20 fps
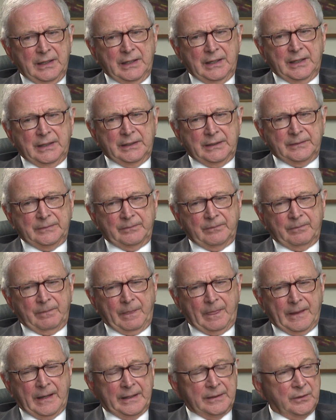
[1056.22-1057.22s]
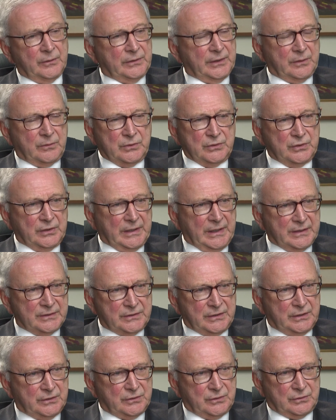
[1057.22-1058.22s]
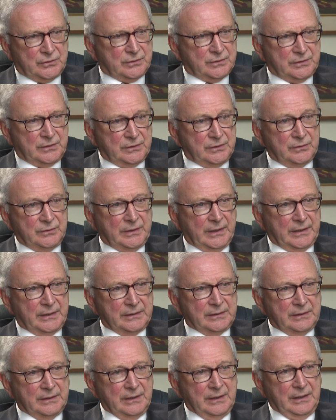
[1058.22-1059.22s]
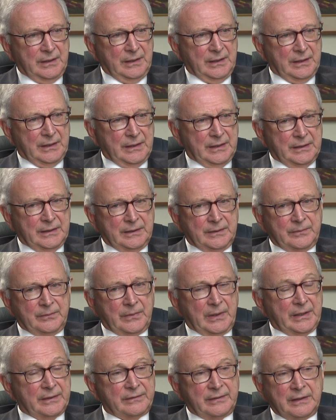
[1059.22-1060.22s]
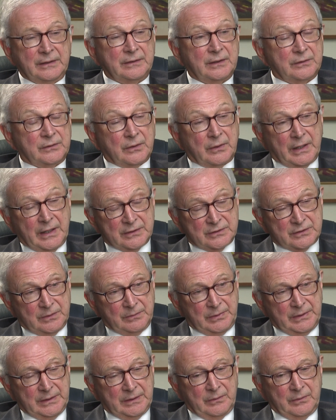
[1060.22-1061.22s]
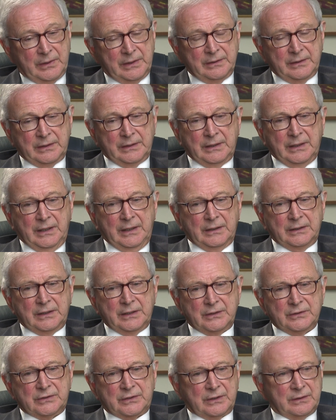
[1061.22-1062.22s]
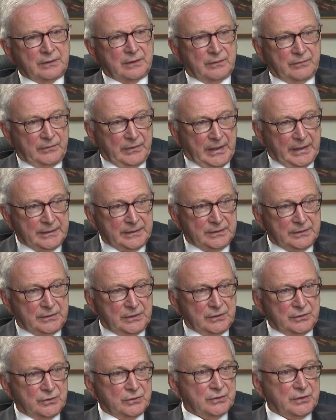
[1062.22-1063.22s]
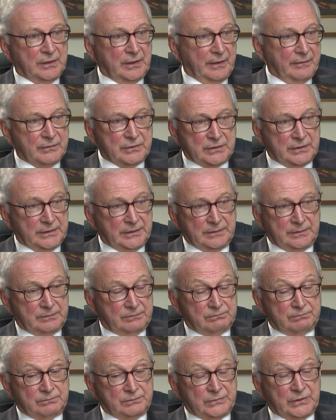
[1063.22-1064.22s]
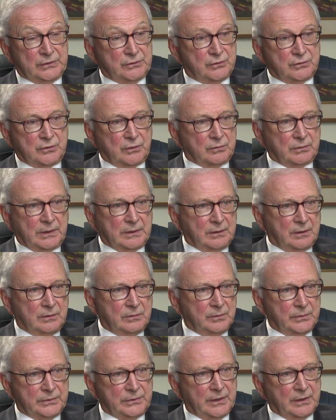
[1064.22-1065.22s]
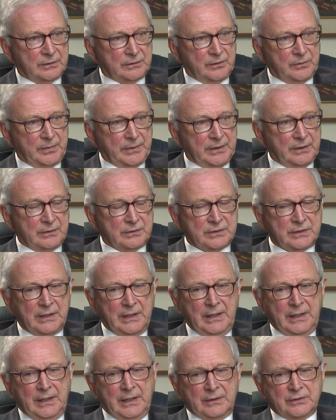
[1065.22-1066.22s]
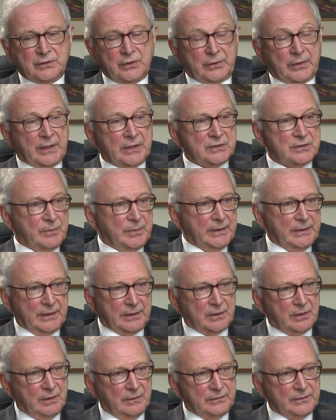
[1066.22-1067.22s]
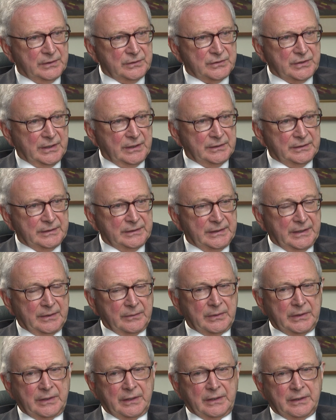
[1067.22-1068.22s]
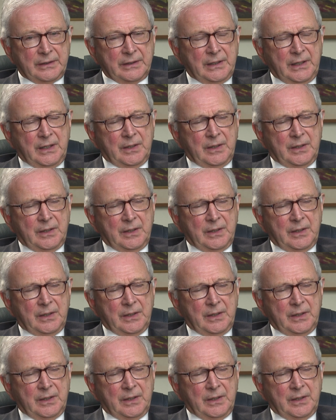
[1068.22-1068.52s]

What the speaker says: I don't think we should ask teachers to do that. I think that there has to be a way that kids can confide in teachers, and obviously teachers don't run home and talk to the parents. So there has to be that confidentiality in that regard.